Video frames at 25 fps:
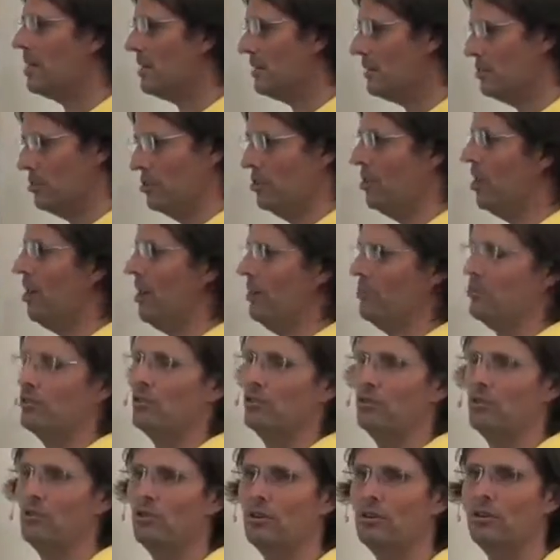You're not.
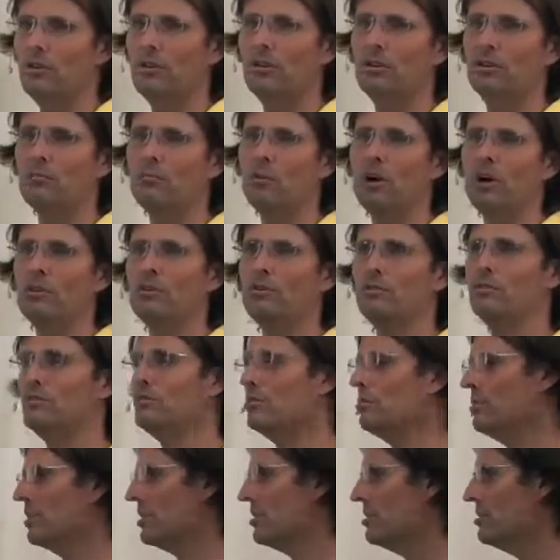You're, what you're
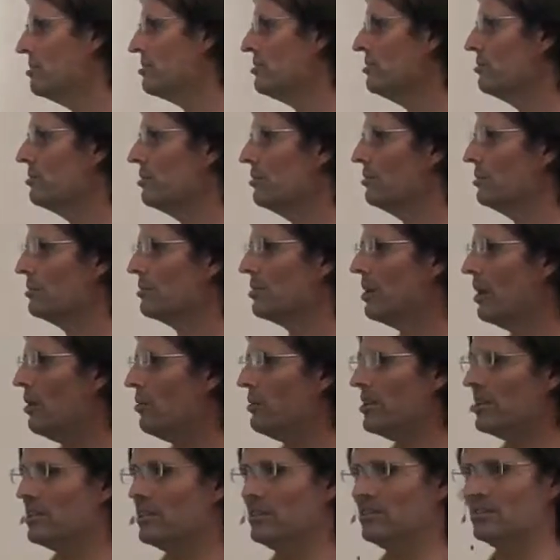doing is you're
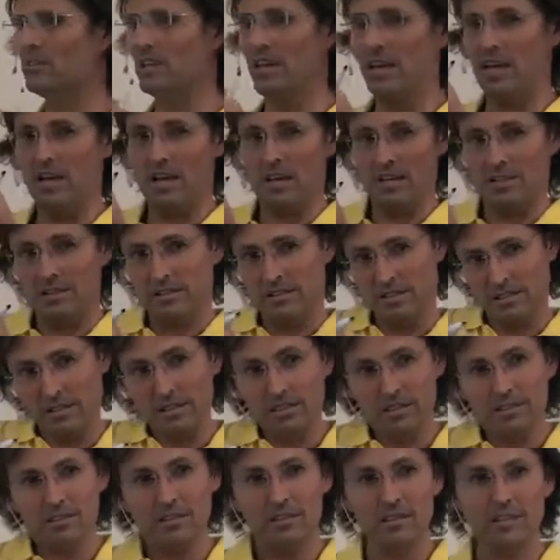going into anger,